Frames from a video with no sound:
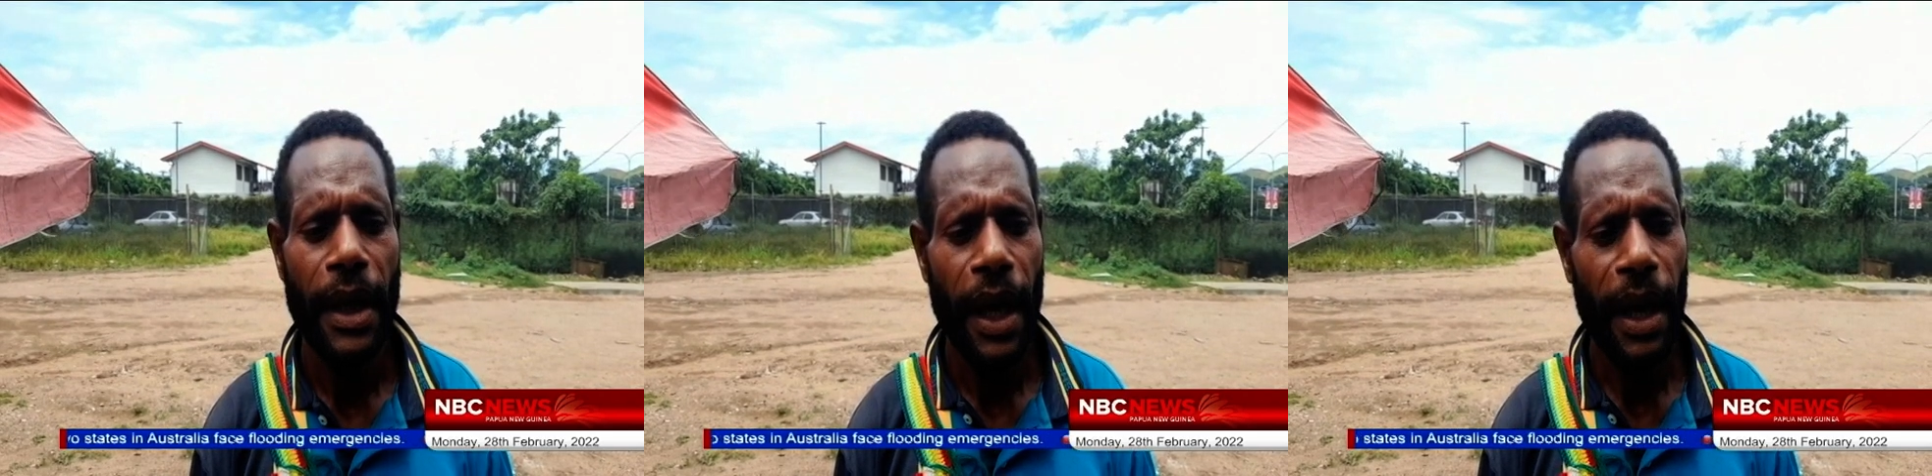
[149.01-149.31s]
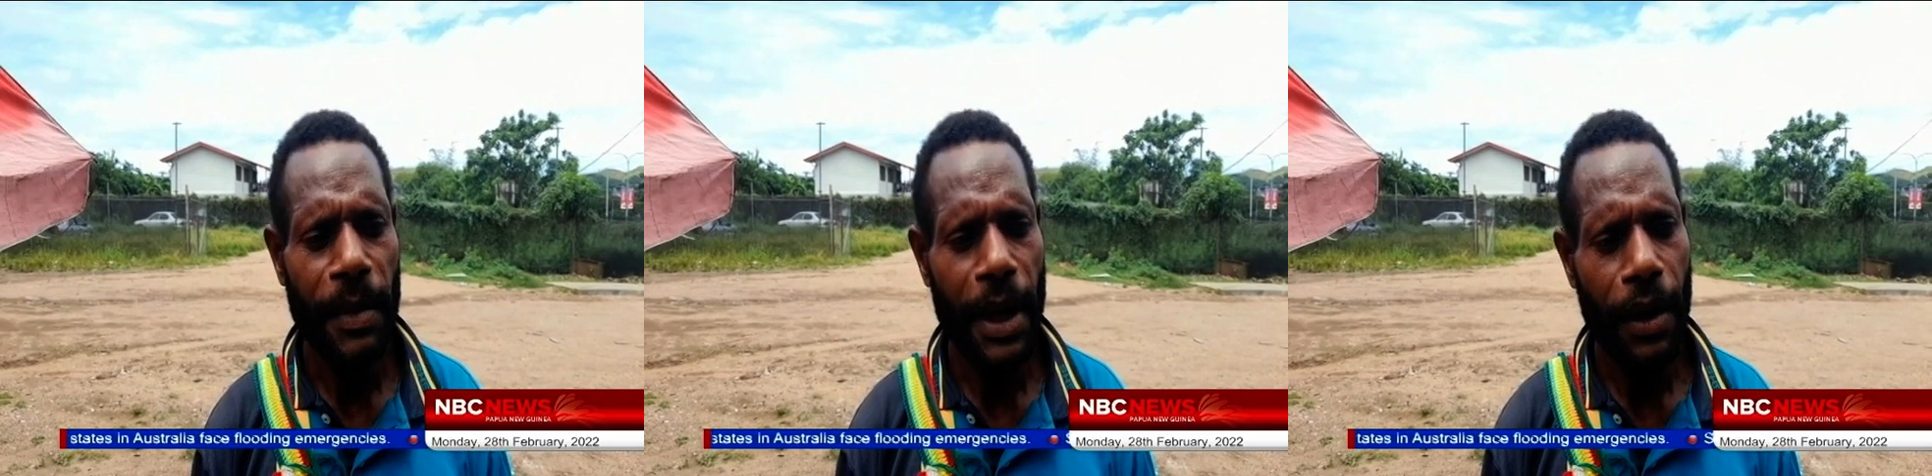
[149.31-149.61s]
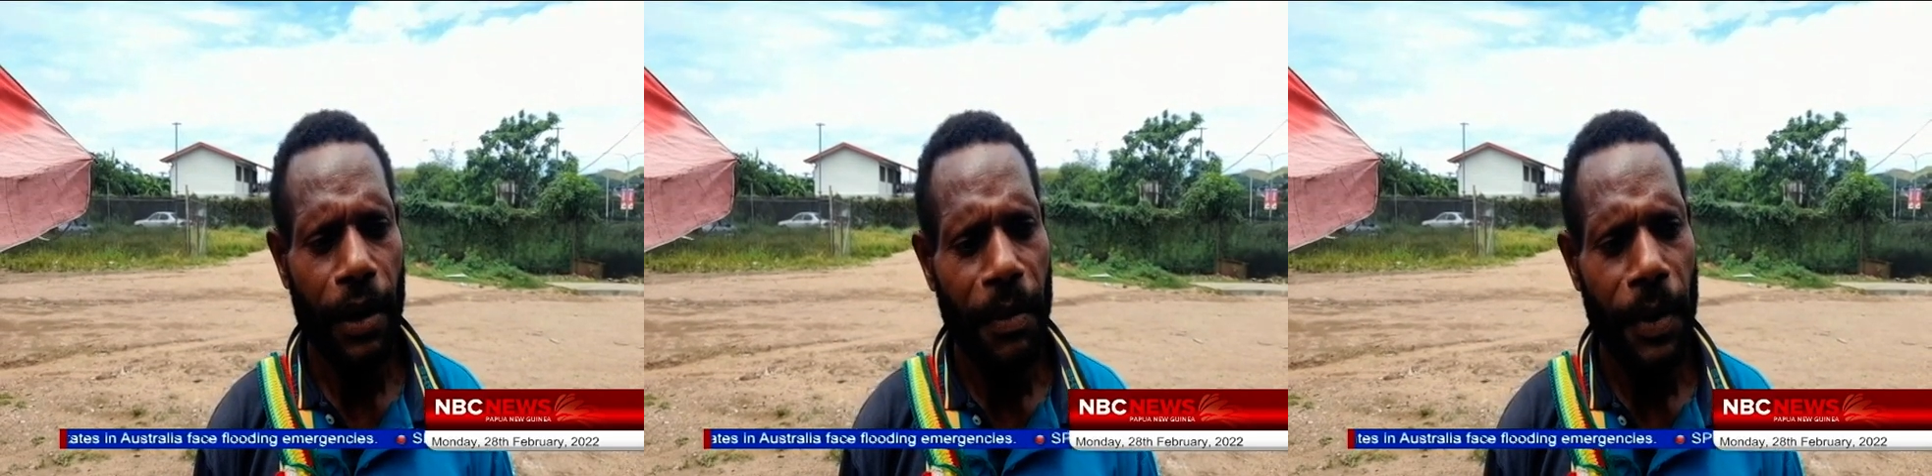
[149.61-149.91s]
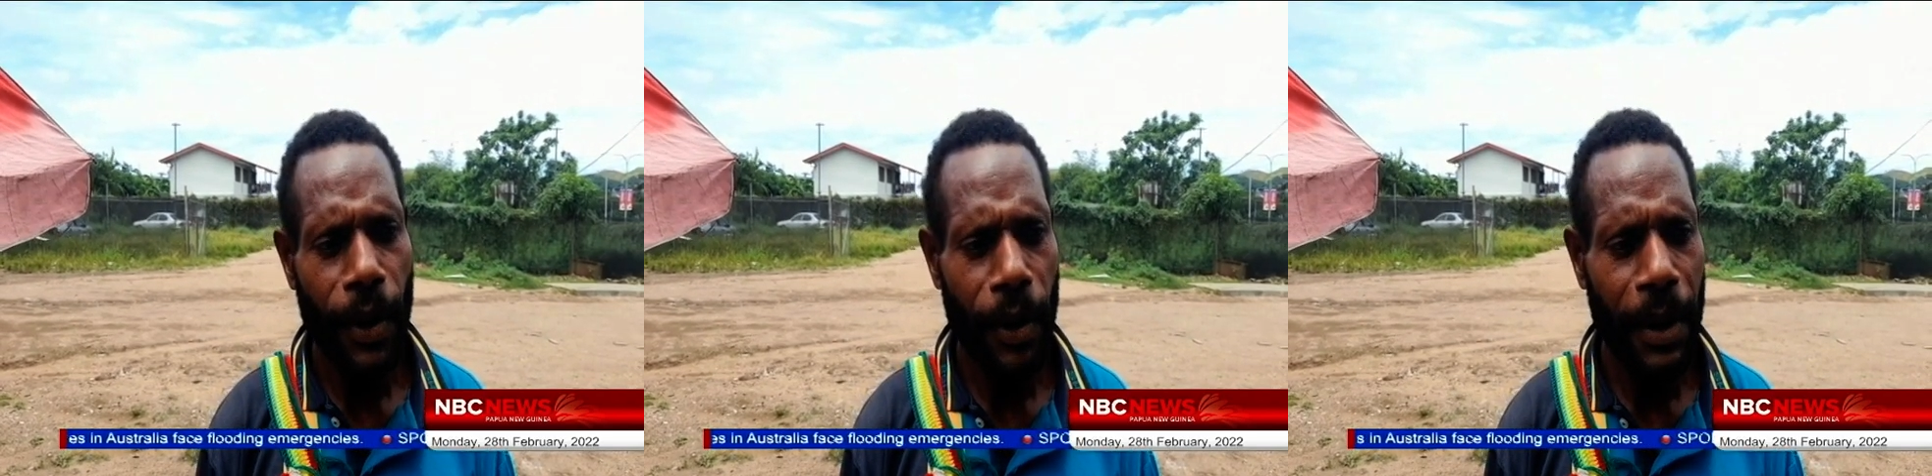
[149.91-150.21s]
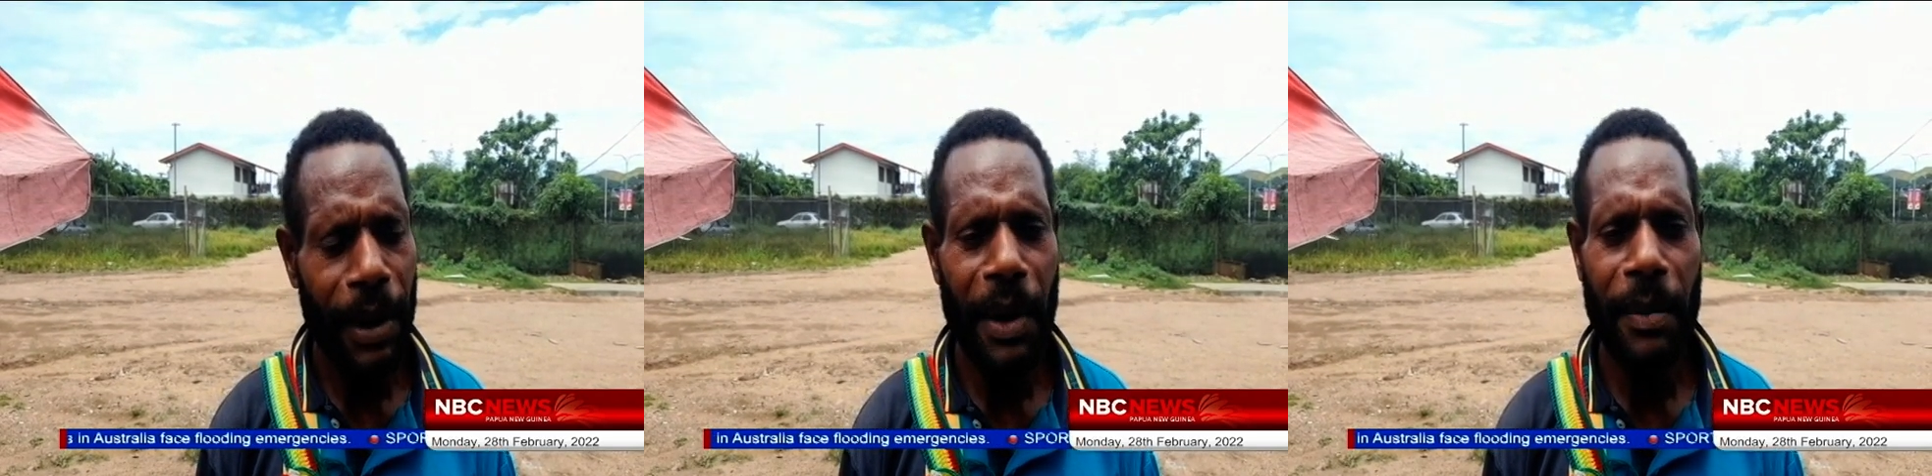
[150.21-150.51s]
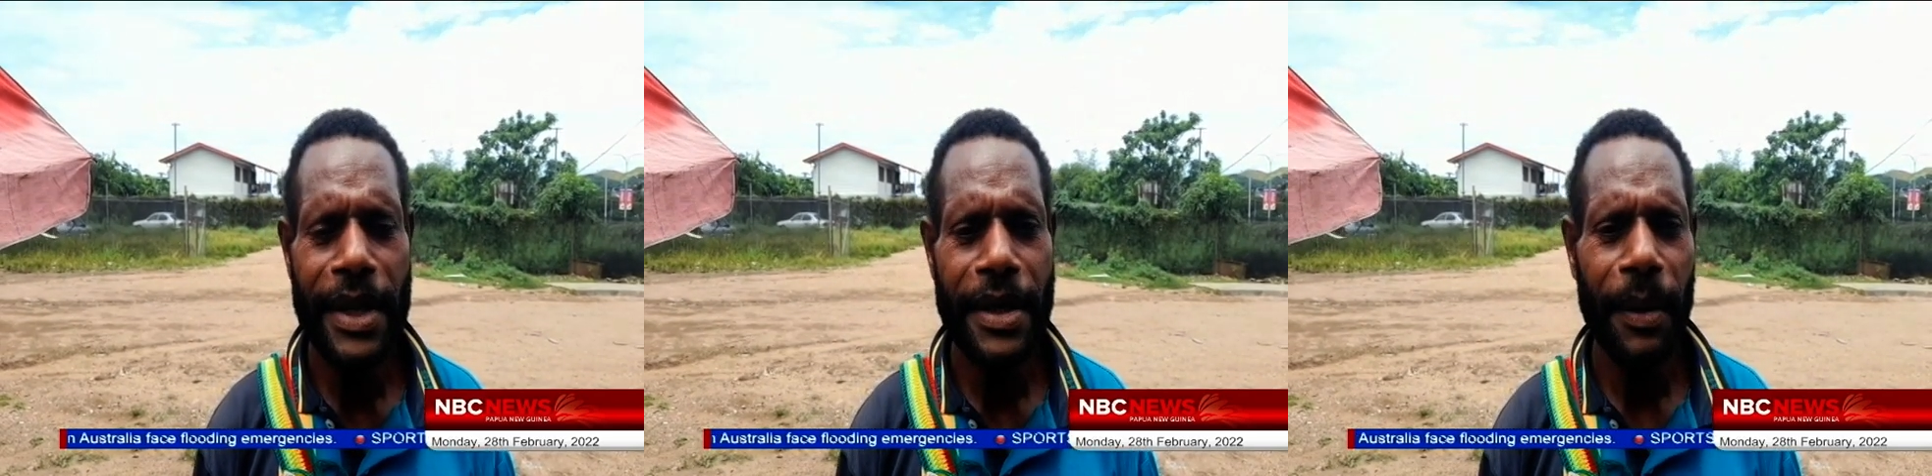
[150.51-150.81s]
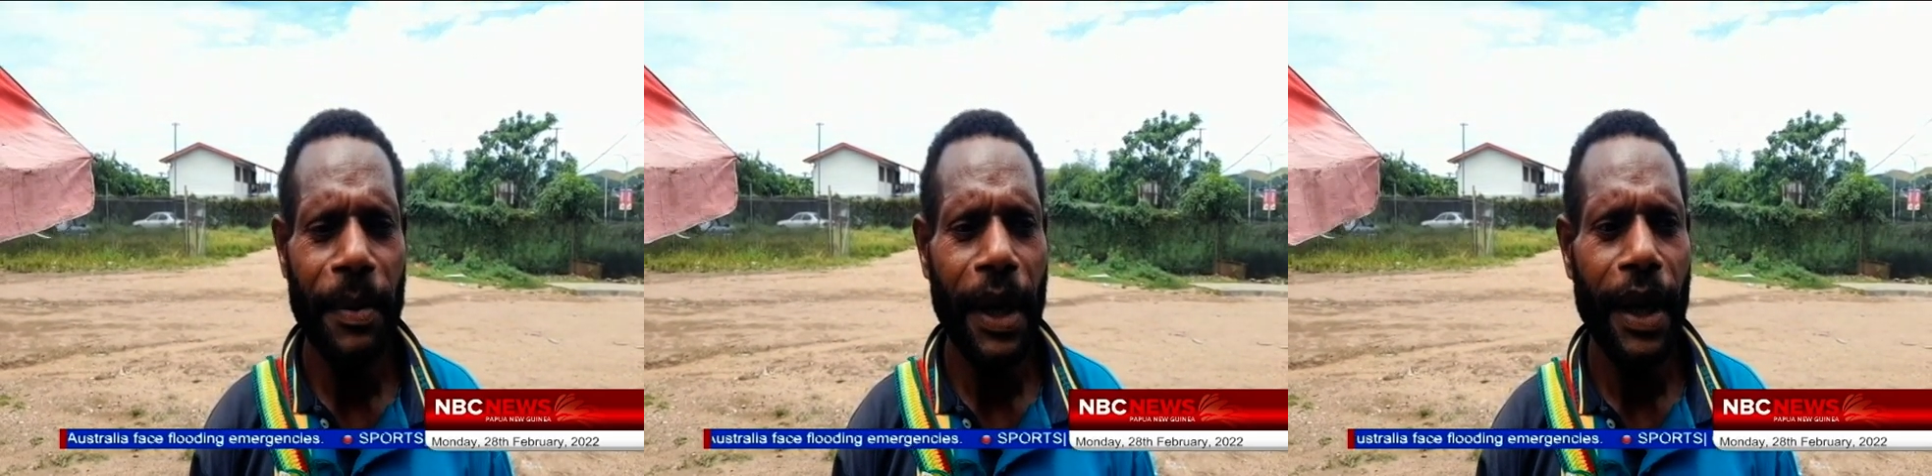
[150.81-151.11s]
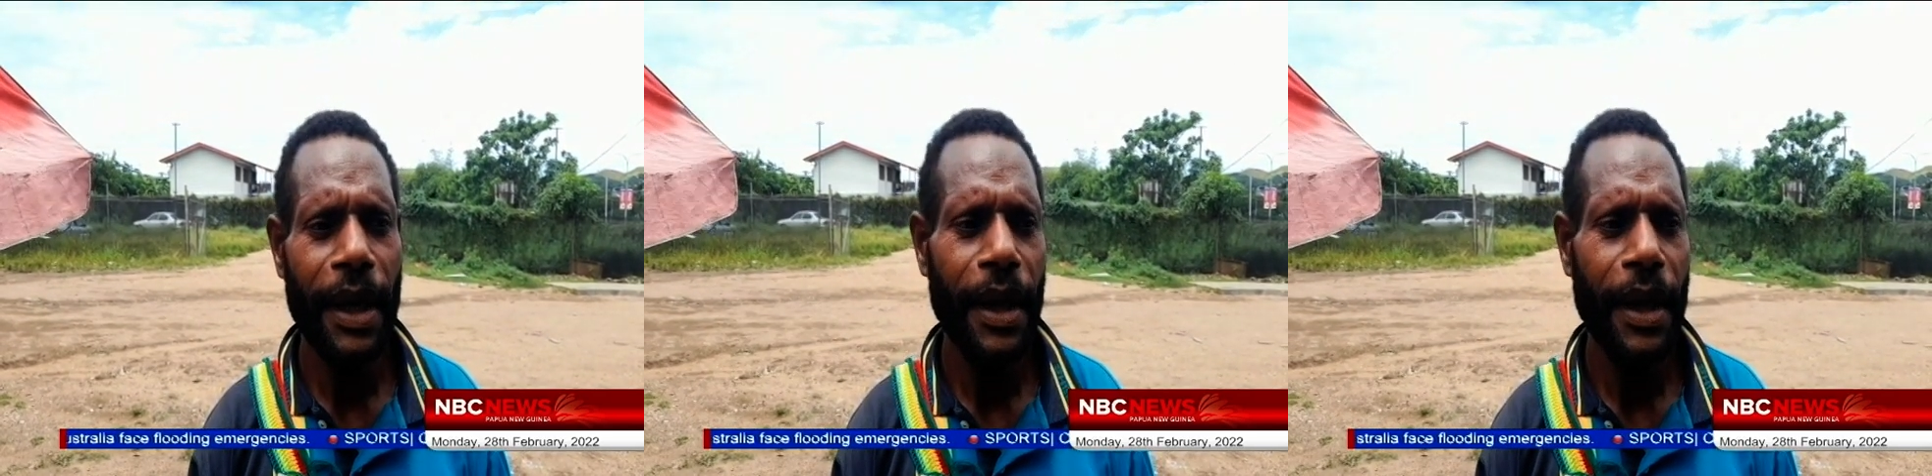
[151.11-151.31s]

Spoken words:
I'm here, all Bell Mama staff here,